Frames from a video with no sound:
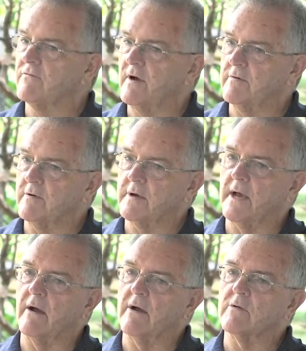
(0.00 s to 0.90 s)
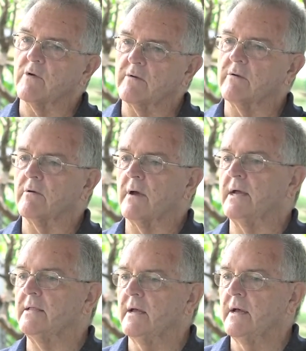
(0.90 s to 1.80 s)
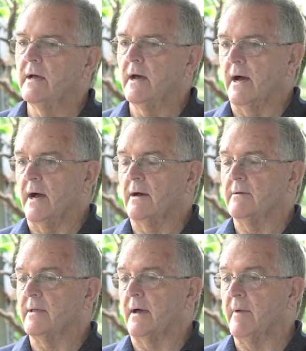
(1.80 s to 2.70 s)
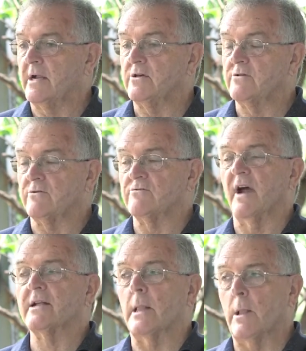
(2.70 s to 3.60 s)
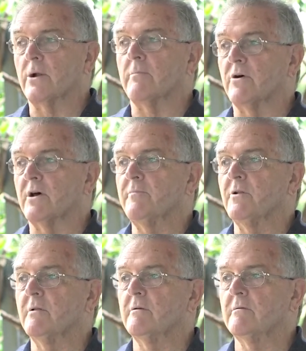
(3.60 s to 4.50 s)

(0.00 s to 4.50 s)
of where we were going, where we were at. They managed to attract a lot of people,